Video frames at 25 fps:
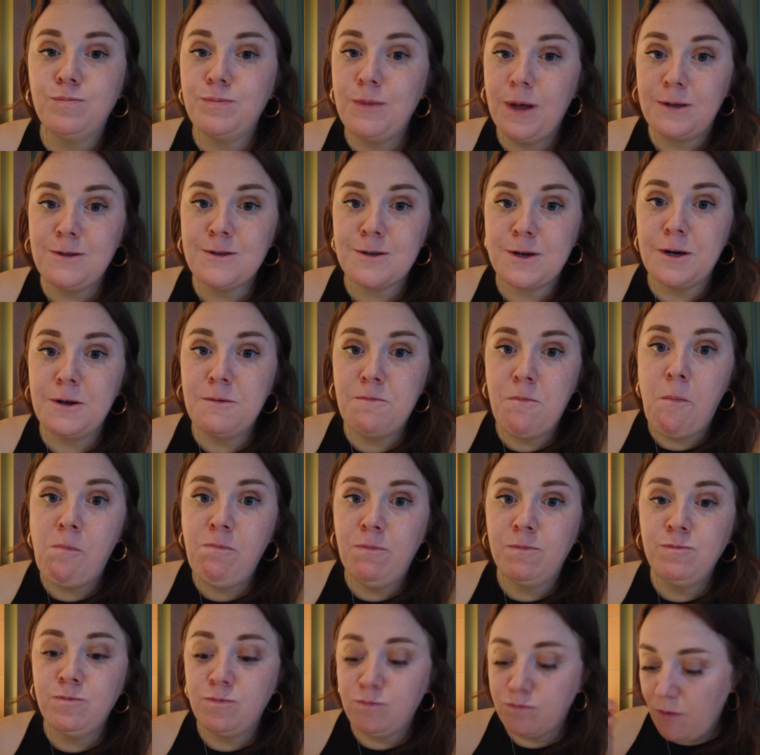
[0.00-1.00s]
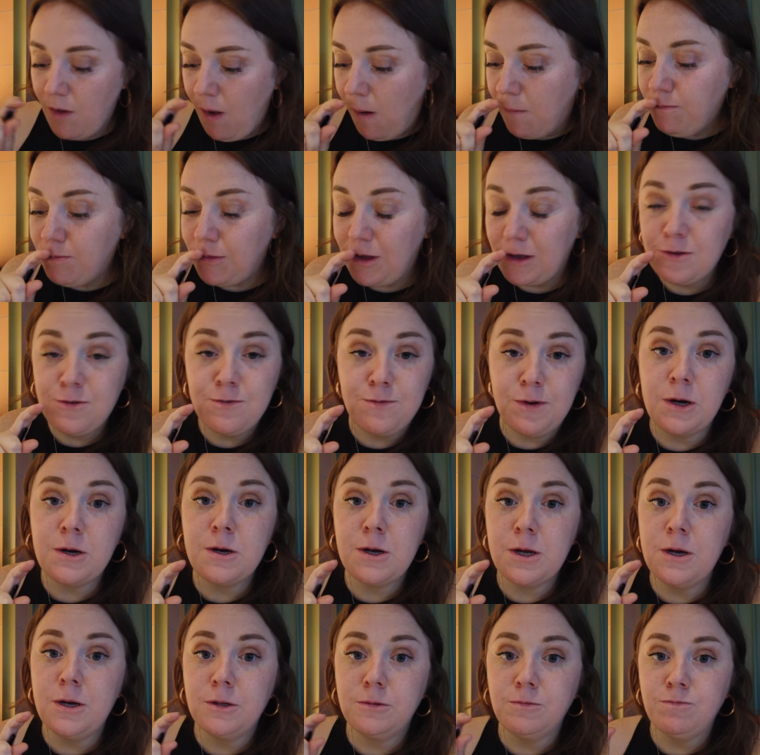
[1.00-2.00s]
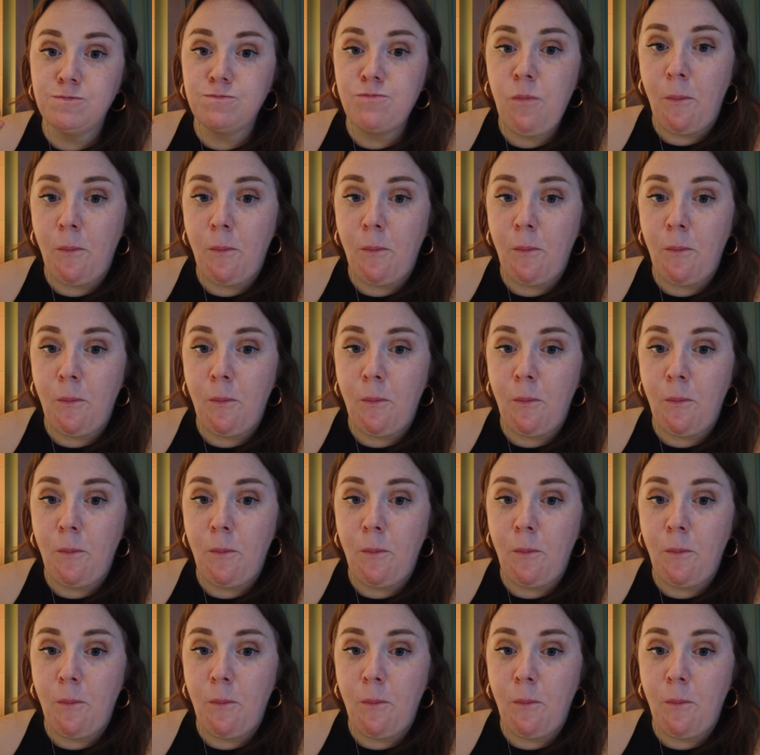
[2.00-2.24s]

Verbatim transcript: That's good. That's very good.